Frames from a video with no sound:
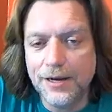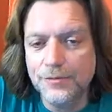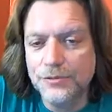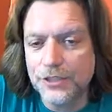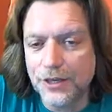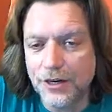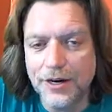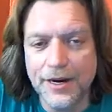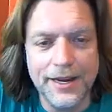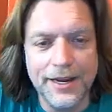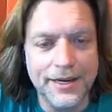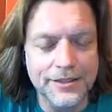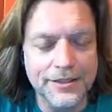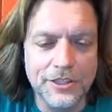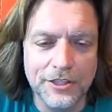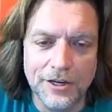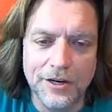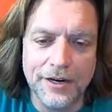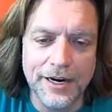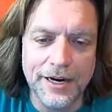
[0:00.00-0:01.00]
I'm sorry, it's a
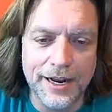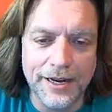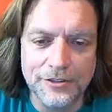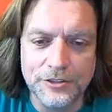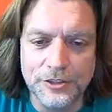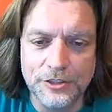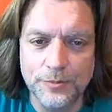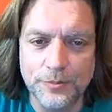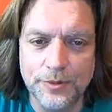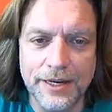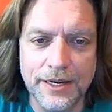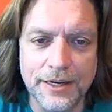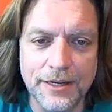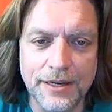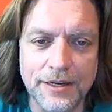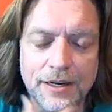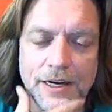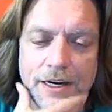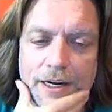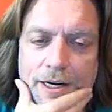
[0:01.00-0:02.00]
long answer, Blaine.
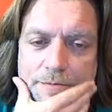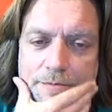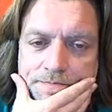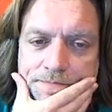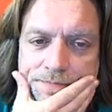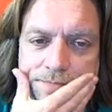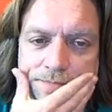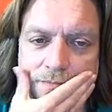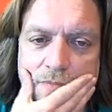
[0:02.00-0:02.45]
Um,